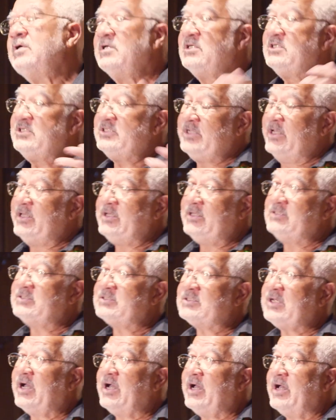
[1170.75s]
Shady
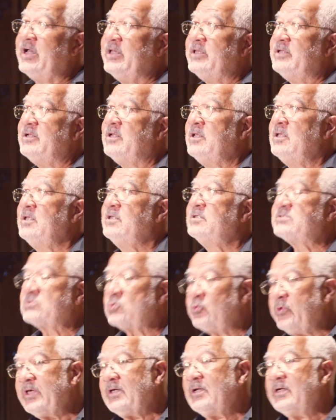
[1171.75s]
Side,
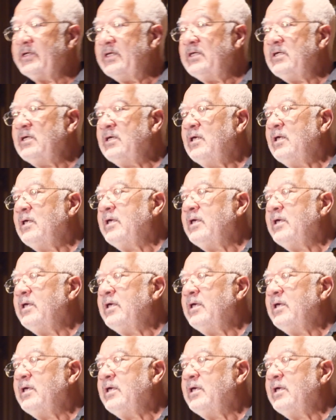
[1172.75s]
Swickley.